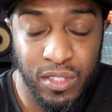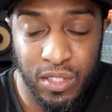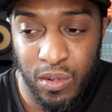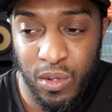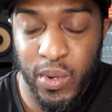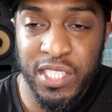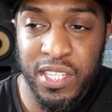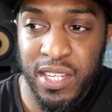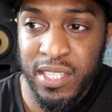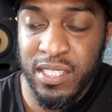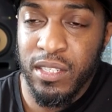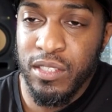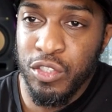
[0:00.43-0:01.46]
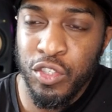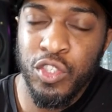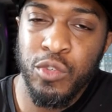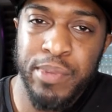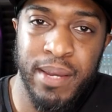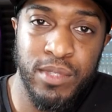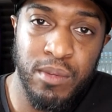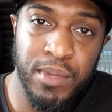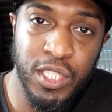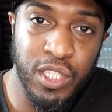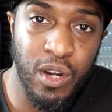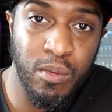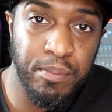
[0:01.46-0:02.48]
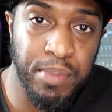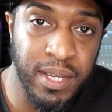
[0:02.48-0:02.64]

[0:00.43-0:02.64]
So the question is, should you be able to mix your own